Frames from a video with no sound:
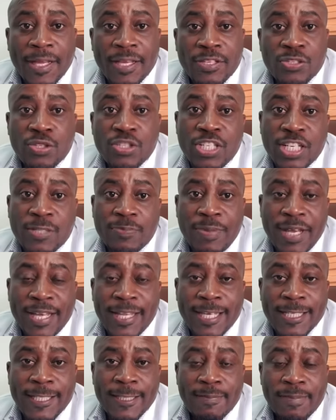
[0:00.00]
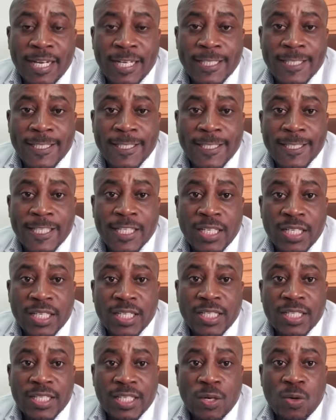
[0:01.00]
So just bear that in mind,
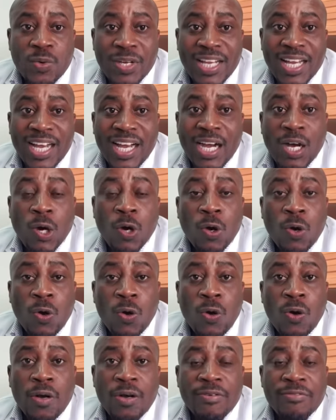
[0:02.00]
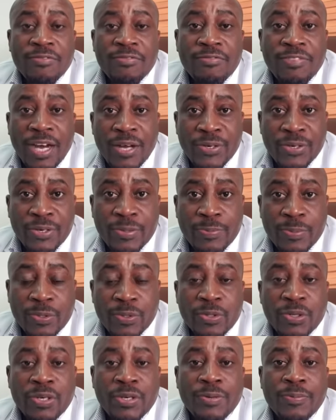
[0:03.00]
that we are all
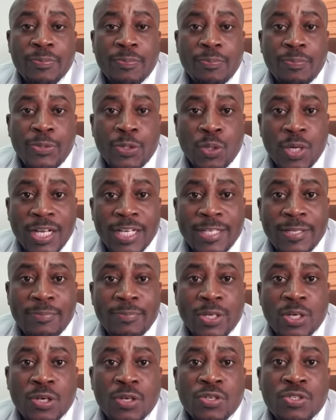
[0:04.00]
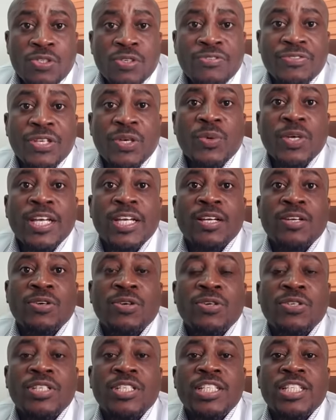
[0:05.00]
vulnerable purely because of the way
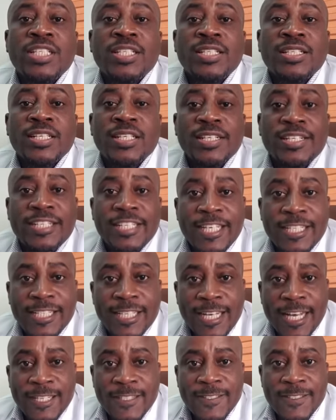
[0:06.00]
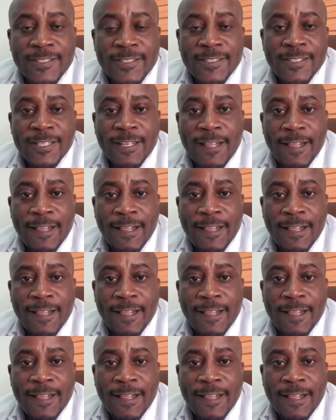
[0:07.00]
God created us.